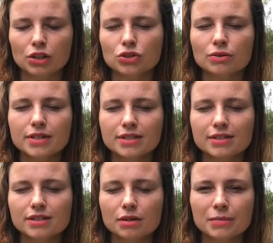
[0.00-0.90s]
So our
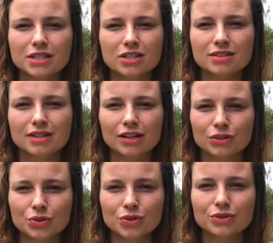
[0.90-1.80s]
system is just not
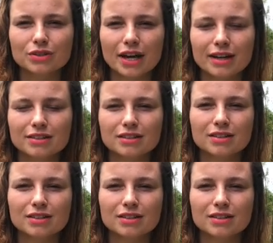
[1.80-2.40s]
used to that.